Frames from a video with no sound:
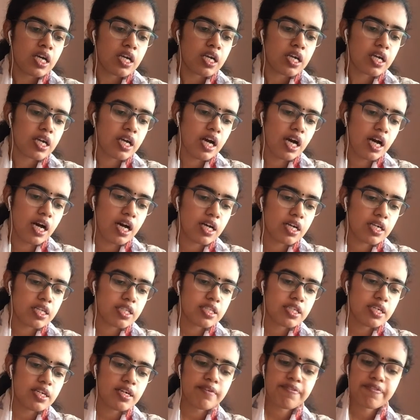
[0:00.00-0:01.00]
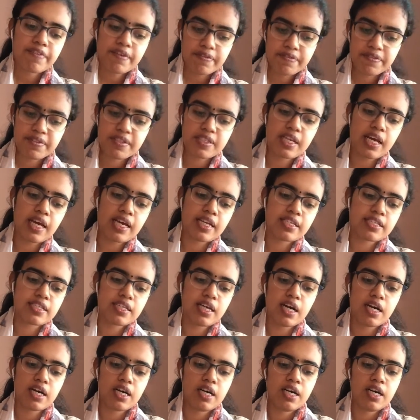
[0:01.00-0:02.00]
Yeah, in the 5th
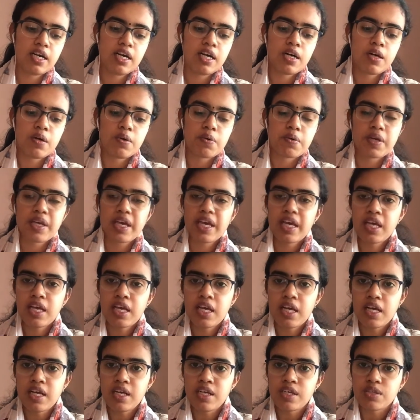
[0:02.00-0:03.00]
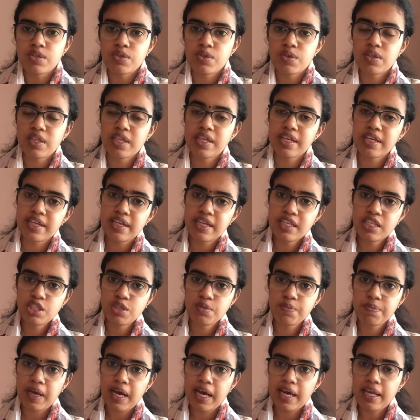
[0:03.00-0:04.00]
stanza. Okay, so the
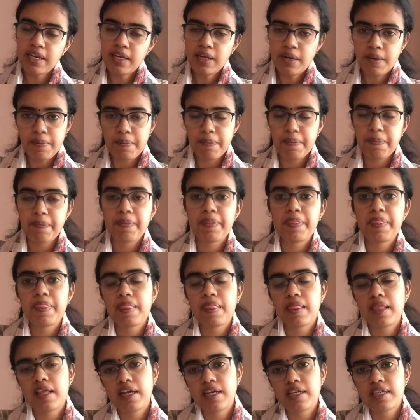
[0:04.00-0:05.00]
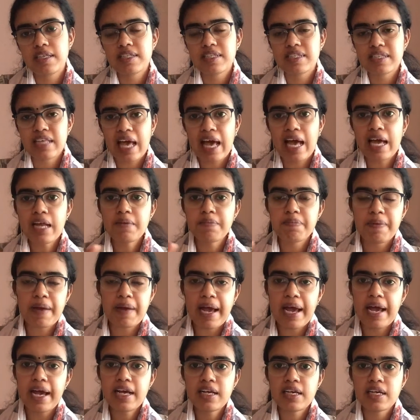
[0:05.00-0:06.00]
rich man sat
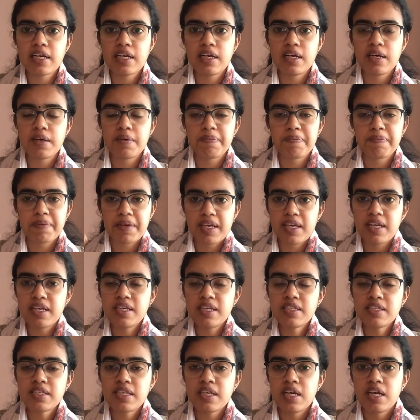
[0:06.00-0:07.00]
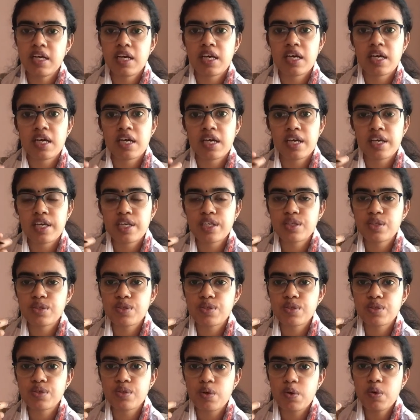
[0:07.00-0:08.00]
back because he
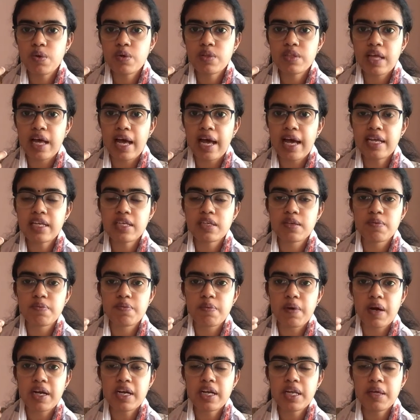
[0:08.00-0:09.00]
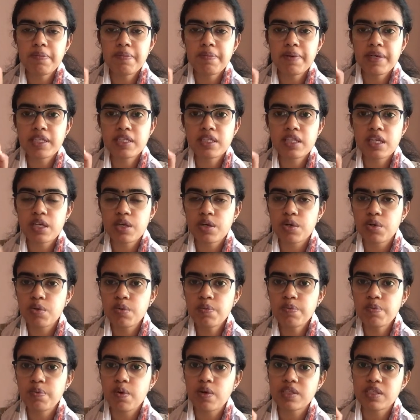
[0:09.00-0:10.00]
saw that one among the
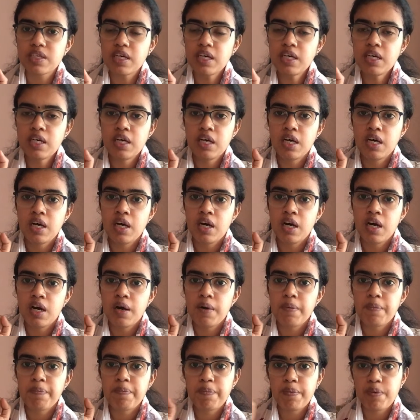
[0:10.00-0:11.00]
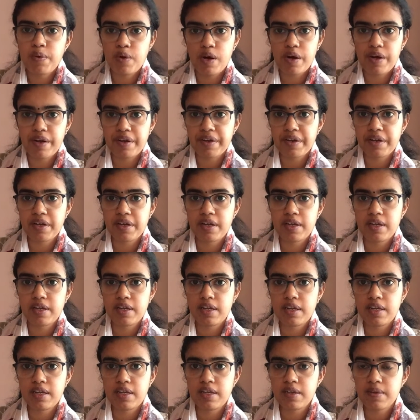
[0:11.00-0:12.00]
group was a poor.
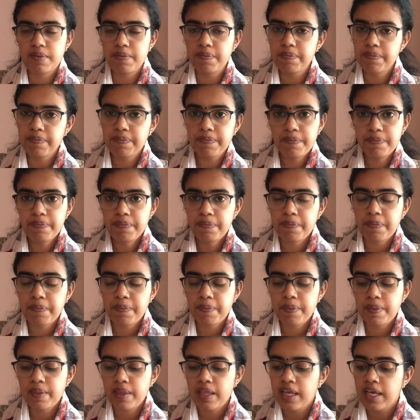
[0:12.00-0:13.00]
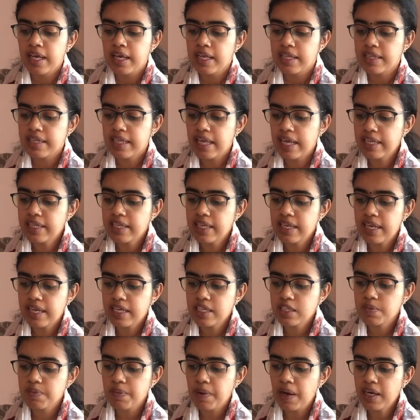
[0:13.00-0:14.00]
Then the
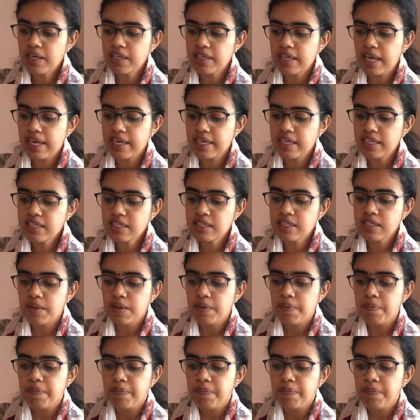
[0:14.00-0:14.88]
next part, that is